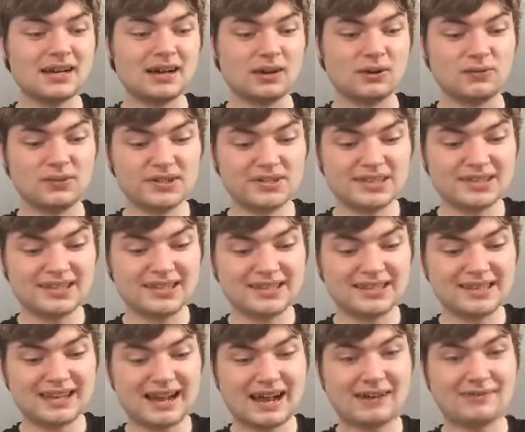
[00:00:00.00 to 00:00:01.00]
originally
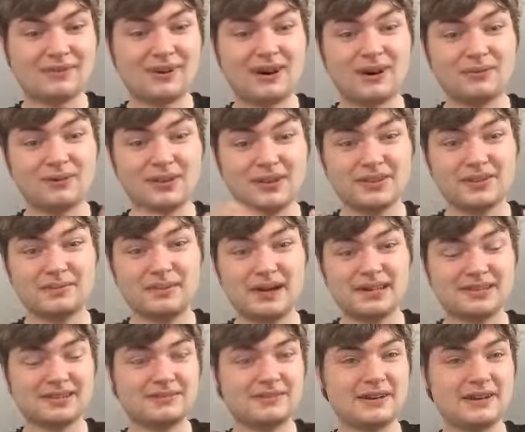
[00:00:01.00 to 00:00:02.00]
going to have Arwen at the
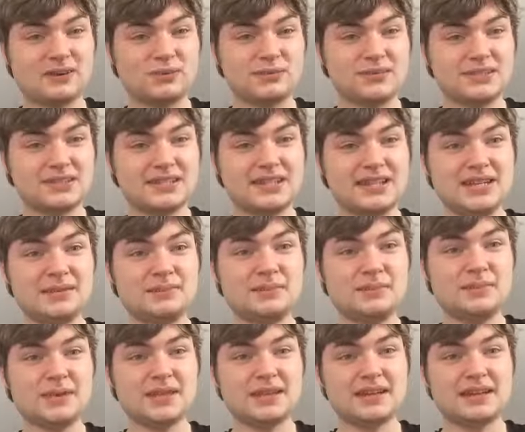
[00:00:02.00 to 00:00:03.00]
Battle of Helm's Deep,
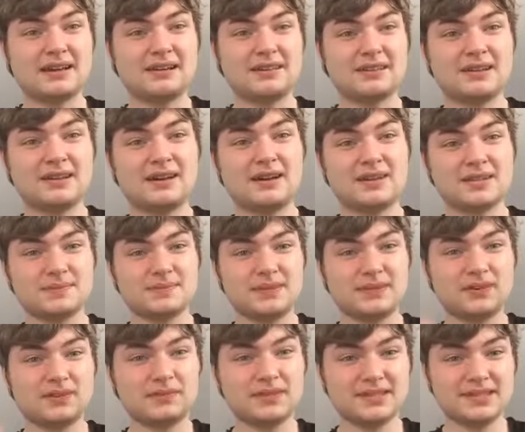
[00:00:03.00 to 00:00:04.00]
but at the last
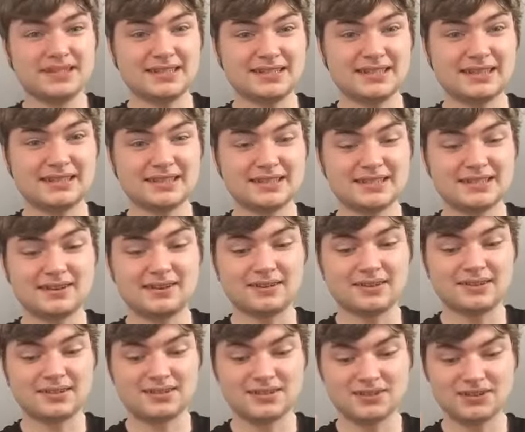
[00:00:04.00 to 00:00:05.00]
minute, obviously, they
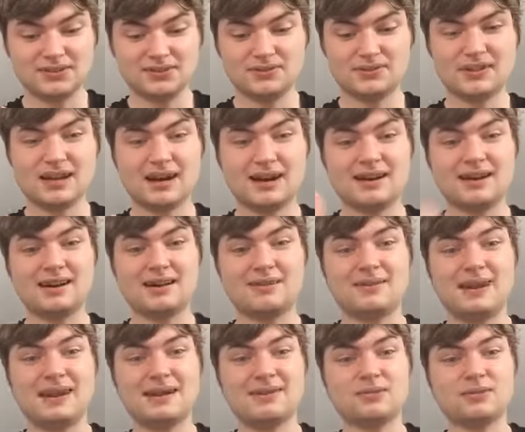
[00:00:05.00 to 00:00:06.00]
decided to cut
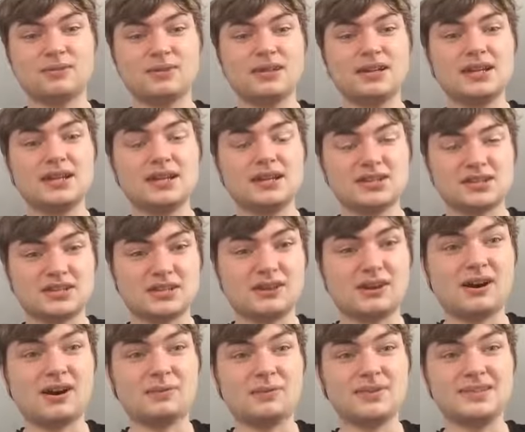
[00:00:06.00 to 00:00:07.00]
her out. So
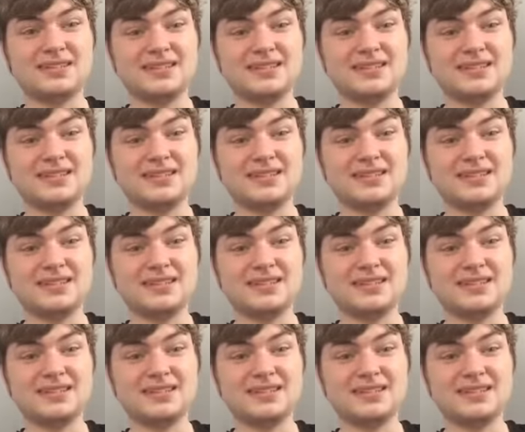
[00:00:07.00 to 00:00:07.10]
Arwen